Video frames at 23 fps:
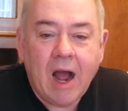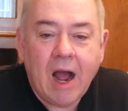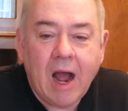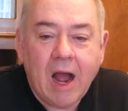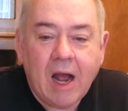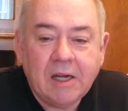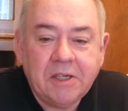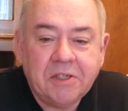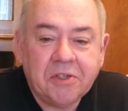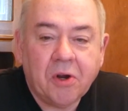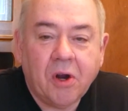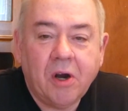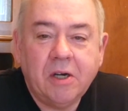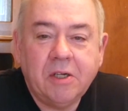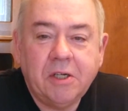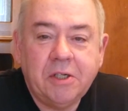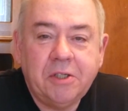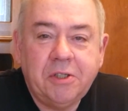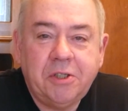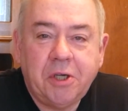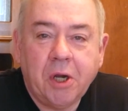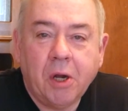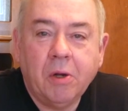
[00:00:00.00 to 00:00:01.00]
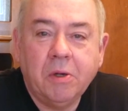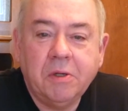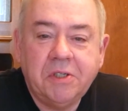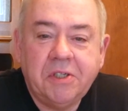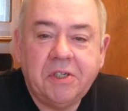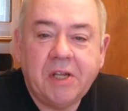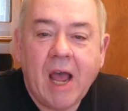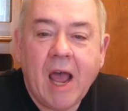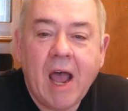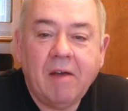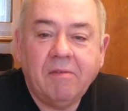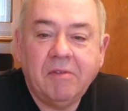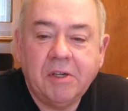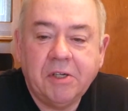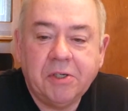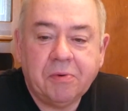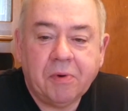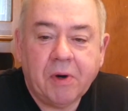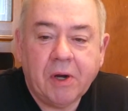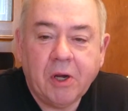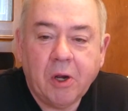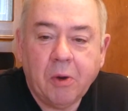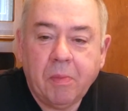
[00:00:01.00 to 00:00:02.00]
I started to jones to have
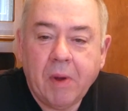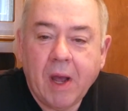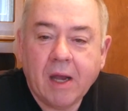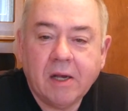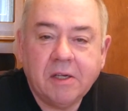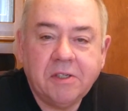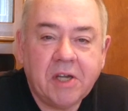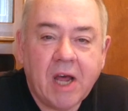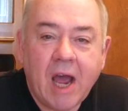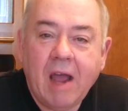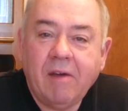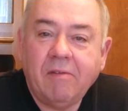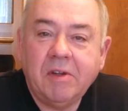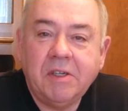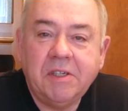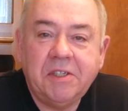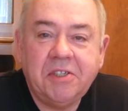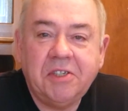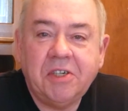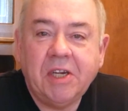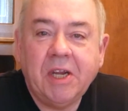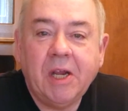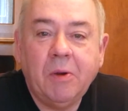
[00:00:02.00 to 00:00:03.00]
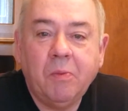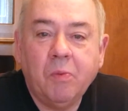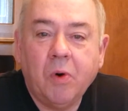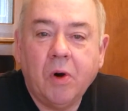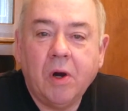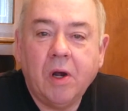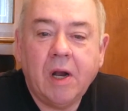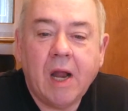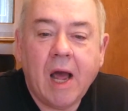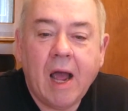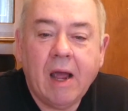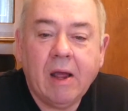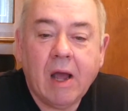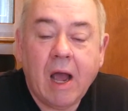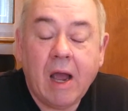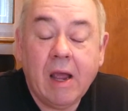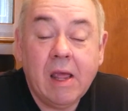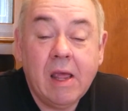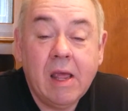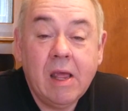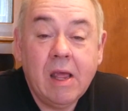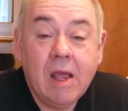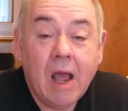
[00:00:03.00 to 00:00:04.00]
this radio back, because I haven't seen one.
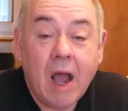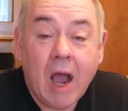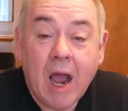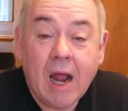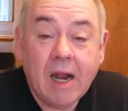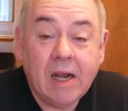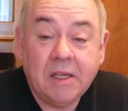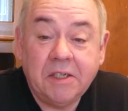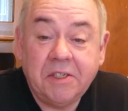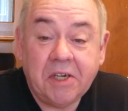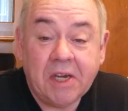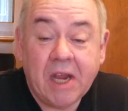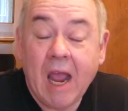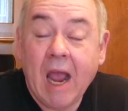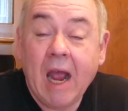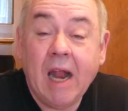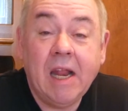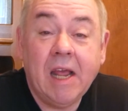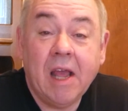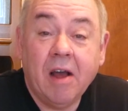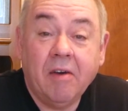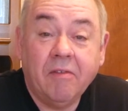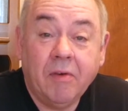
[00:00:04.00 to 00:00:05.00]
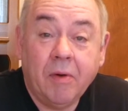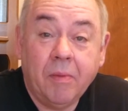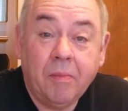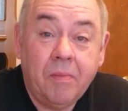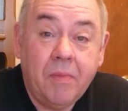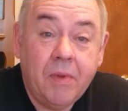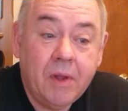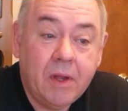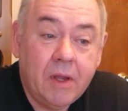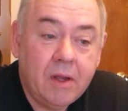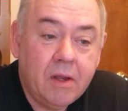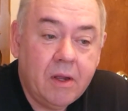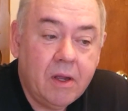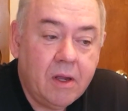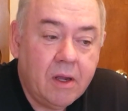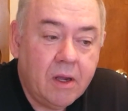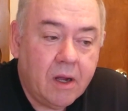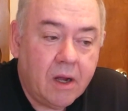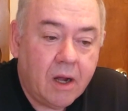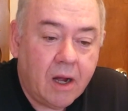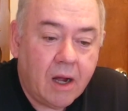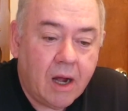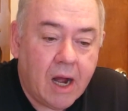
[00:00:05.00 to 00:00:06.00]
I didn't see any of them
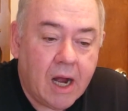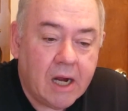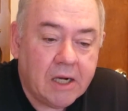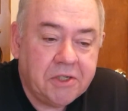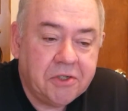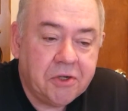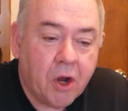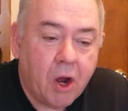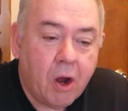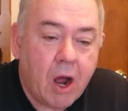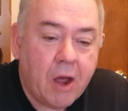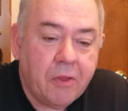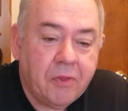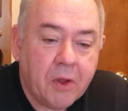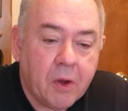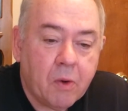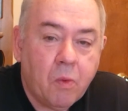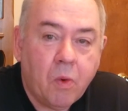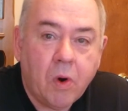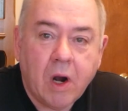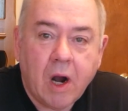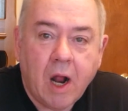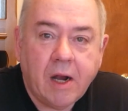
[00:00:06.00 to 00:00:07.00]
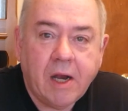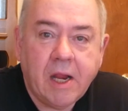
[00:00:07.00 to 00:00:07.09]
I saw, I think, one on